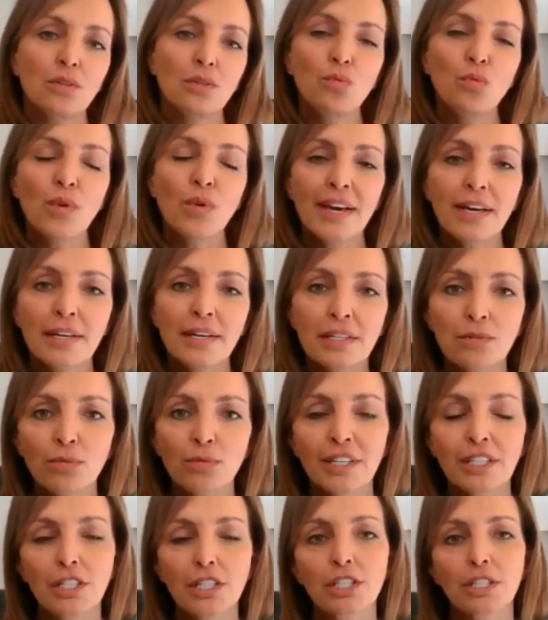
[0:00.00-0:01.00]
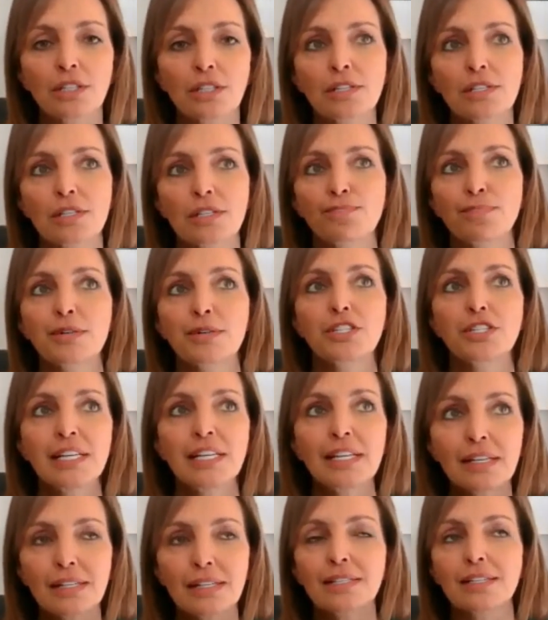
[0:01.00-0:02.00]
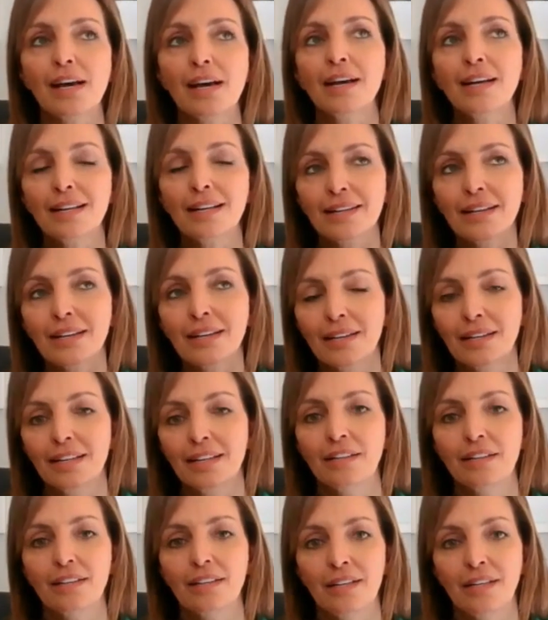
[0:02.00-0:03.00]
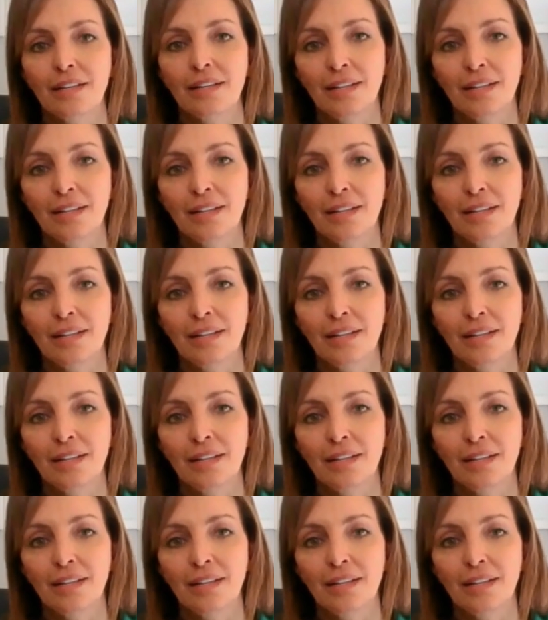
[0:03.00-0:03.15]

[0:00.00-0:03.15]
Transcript: the way in which this boutique cycling